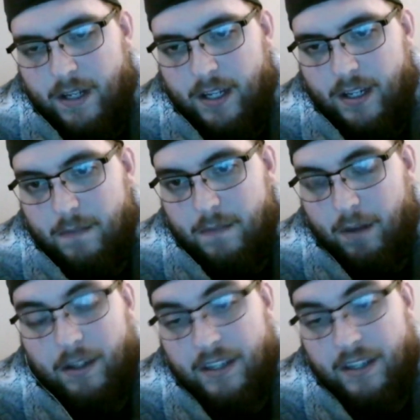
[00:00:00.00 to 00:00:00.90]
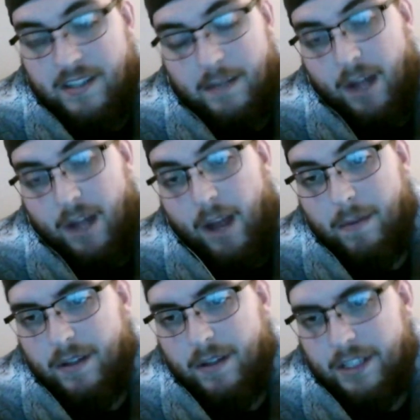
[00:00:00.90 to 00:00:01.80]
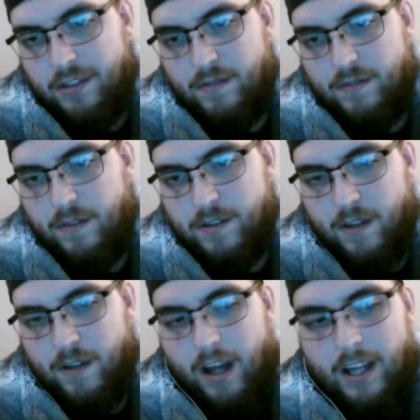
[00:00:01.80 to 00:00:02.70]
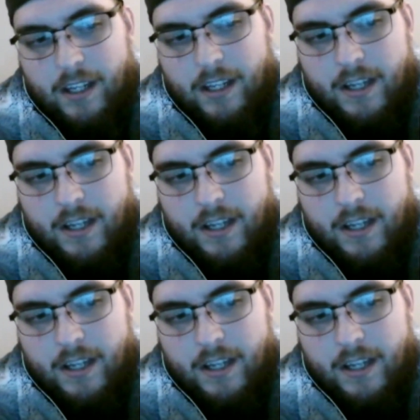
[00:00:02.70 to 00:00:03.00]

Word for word: and probably the same time, probably like June or July,